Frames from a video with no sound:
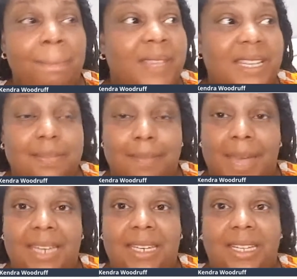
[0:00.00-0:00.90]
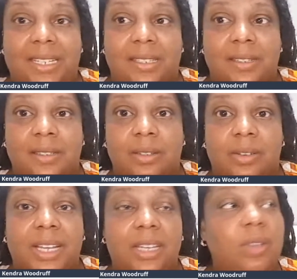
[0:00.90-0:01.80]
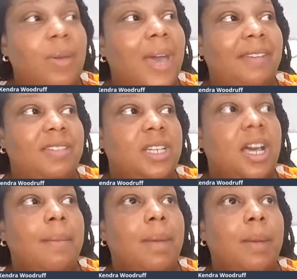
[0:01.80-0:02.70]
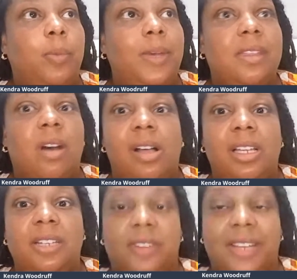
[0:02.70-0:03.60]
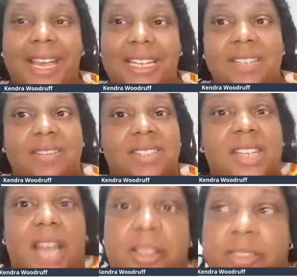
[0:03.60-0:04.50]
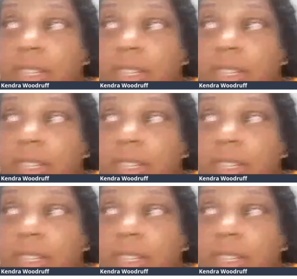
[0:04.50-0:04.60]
It's madness, right? You have to come up with all different kinds of stuff